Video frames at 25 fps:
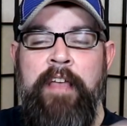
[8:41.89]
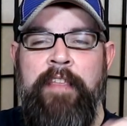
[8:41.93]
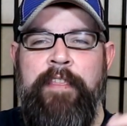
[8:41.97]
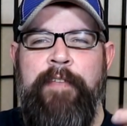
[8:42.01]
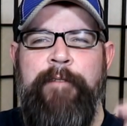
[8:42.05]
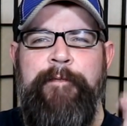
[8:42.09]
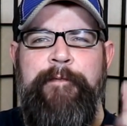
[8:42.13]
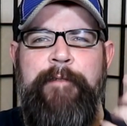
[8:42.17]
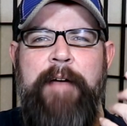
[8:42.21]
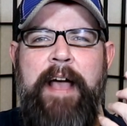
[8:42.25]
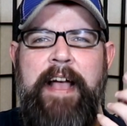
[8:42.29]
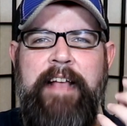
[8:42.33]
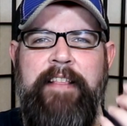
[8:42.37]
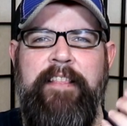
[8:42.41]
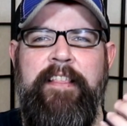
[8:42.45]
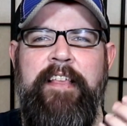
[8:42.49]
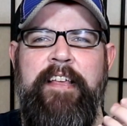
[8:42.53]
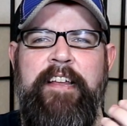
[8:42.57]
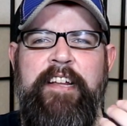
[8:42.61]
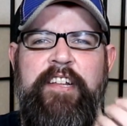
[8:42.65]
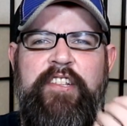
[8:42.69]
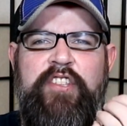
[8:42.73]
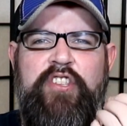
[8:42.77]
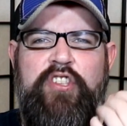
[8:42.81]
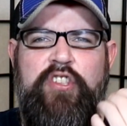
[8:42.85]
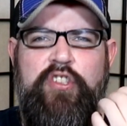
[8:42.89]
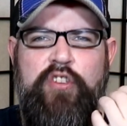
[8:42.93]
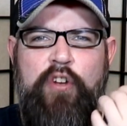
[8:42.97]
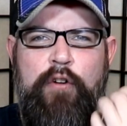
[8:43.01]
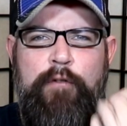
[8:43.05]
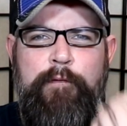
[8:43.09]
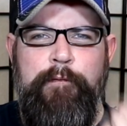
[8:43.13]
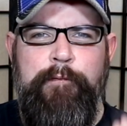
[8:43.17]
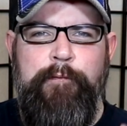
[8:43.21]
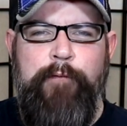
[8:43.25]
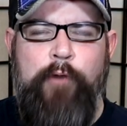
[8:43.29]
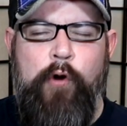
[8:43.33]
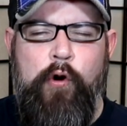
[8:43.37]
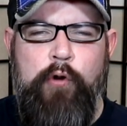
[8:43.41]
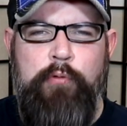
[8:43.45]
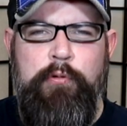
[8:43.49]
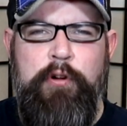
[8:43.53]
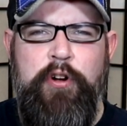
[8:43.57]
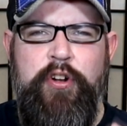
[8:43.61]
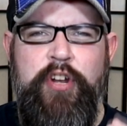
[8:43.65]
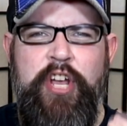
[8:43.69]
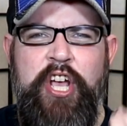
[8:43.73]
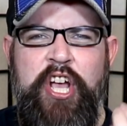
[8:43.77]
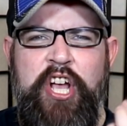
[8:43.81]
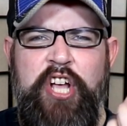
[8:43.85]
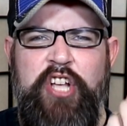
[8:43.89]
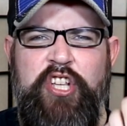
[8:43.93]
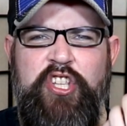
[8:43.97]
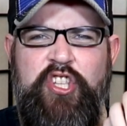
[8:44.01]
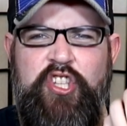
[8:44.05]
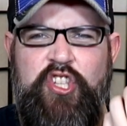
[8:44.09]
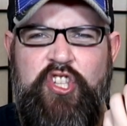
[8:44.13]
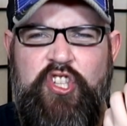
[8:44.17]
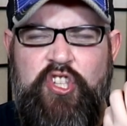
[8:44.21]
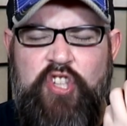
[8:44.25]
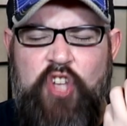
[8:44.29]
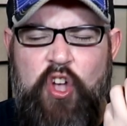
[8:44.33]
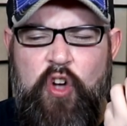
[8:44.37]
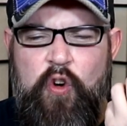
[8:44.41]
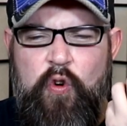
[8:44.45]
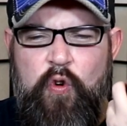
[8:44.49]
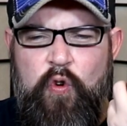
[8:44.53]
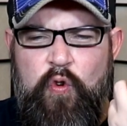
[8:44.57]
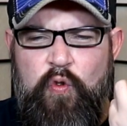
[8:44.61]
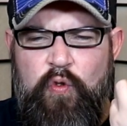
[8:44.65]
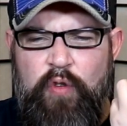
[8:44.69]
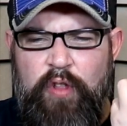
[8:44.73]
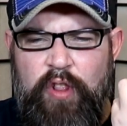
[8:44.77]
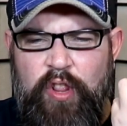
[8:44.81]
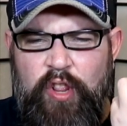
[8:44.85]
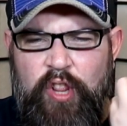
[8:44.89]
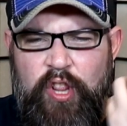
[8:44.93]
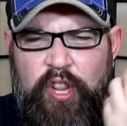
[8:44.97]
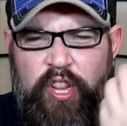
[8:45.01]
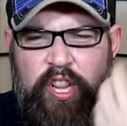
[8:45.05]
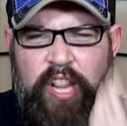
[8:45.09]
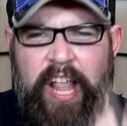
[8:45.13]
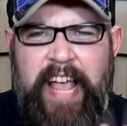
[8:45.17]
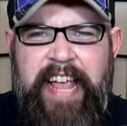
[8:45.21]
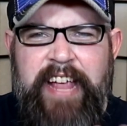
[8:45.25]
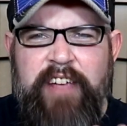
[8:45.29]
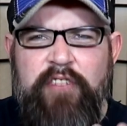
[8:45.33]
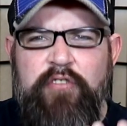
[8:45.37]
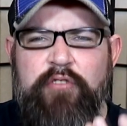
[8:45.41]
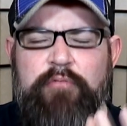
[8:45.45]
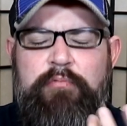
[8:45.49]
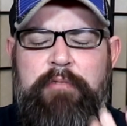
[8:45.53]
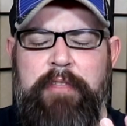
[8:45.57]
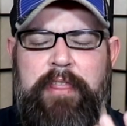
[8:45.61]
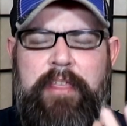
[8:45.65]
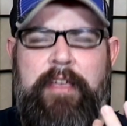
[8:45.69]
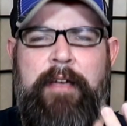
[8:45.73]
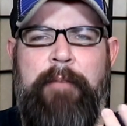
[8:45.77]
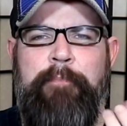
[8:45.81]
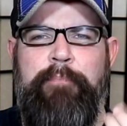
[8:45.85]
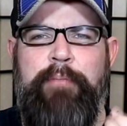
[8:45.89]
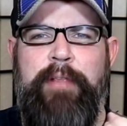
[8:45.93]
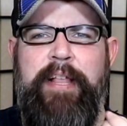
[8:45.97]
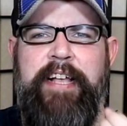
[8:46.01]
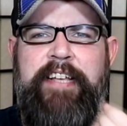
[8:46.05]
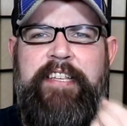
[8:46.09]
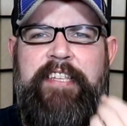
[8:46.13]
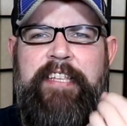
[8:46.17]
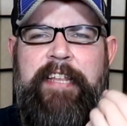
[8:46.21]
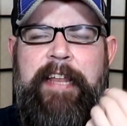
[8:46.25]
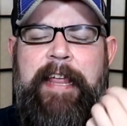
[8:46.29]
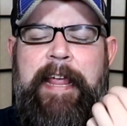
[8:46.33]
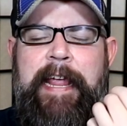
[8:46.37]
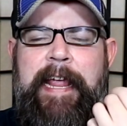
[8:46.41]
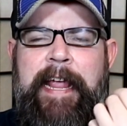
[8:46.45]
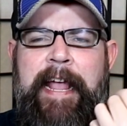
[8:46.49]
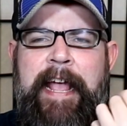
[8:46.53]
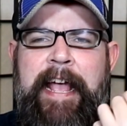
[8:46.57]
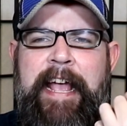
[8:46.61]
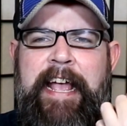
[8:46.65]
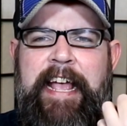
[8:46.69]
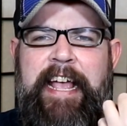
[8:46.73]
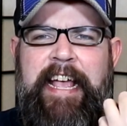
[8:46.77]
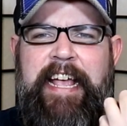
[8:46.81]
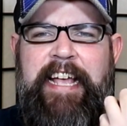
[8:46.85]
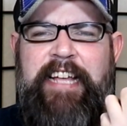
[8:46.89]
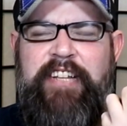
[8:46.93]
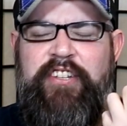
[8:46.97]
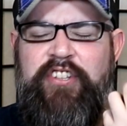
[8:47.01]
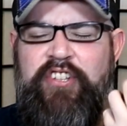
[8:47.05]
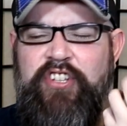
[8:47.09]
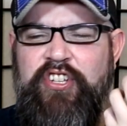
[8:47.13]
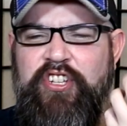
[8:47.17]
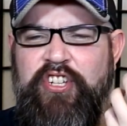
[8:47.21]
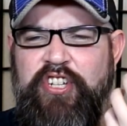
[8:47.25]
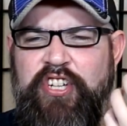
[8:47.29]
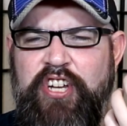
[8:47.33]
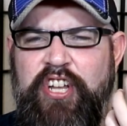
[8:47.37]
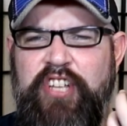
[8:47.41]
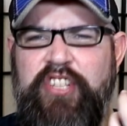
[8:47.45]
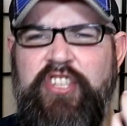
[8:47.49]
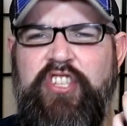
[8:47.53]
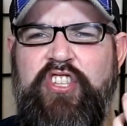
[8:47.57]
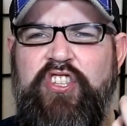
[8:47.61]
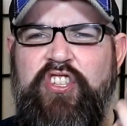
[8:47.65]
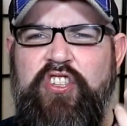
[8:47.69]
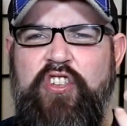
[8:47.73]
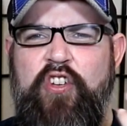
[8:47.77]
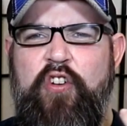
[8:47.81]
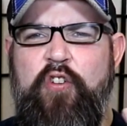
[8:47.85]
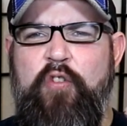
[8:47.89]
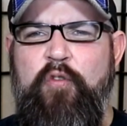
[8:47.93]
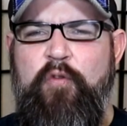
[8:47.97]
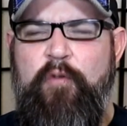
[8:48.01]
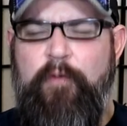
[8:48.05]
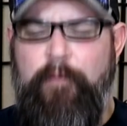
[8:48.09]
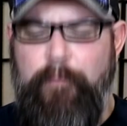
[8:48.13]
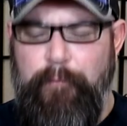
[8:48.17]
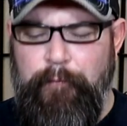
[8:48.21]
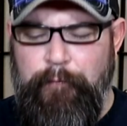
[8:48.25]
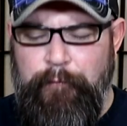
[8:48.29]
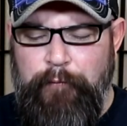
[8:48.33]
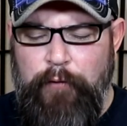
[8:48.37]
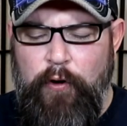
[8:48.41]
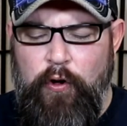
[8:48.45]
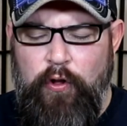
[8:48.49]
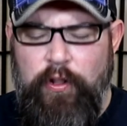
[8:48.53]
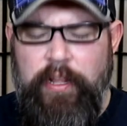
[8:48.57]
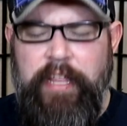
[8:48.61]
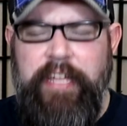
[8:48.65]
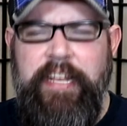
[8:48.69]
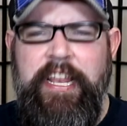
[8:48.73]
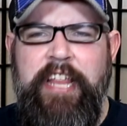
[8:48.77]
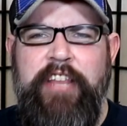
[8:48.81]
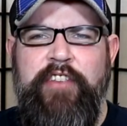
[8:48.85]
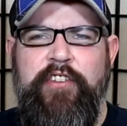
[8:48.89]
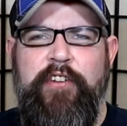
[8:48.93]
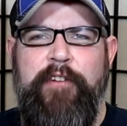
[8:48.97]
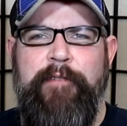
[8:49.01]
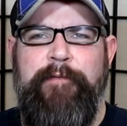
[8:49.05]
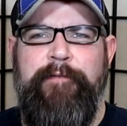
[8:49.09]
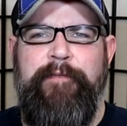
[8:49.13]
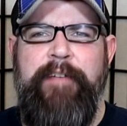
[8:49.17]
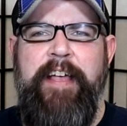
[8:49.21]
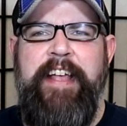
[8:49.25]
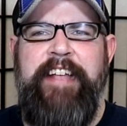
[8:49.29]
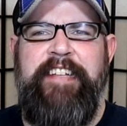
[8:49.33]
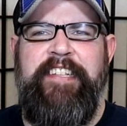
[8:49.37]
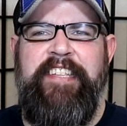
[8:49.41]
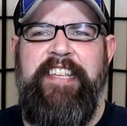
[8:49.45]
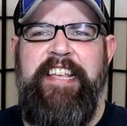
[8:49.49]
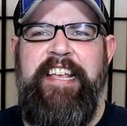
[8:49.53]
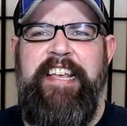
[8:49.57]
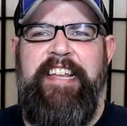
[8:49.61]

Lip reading: The fact that it's so forward, so layered with complexity, and just so full and in your face.